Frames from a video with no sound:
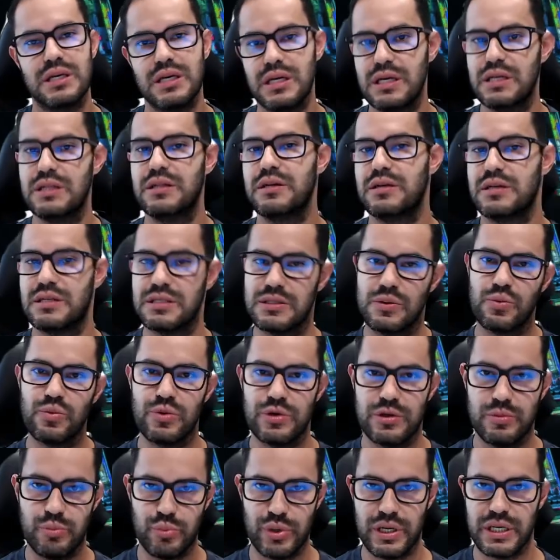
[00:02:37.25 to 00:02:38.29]
and there is a
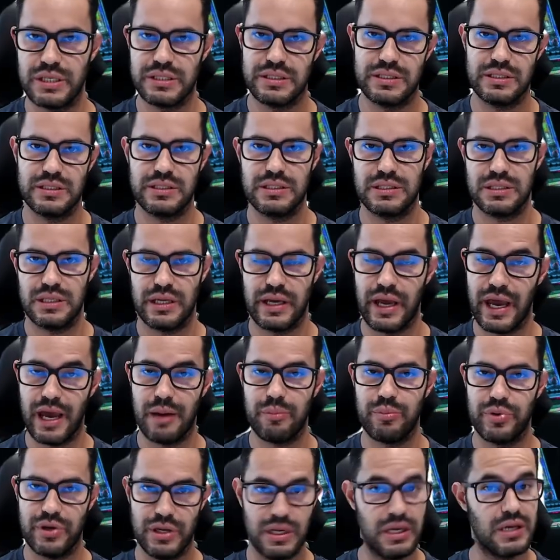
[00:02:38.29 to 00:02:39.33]
WordPress
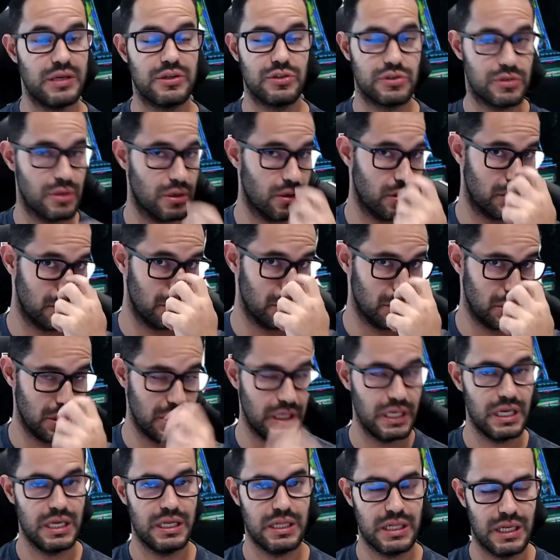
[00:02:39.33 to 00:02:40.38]
app installed
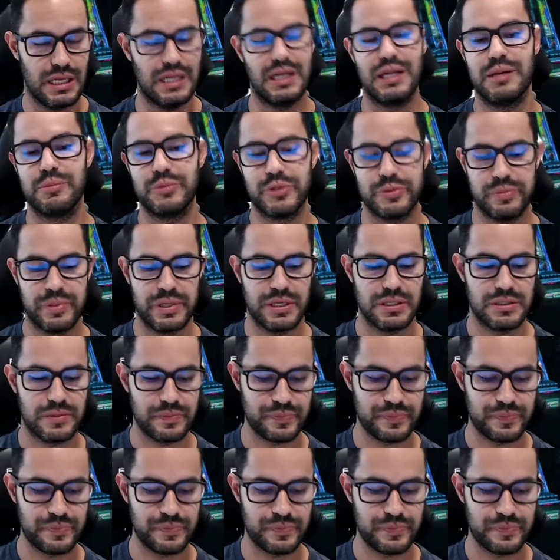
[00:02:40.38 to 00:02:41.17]
in that namespace.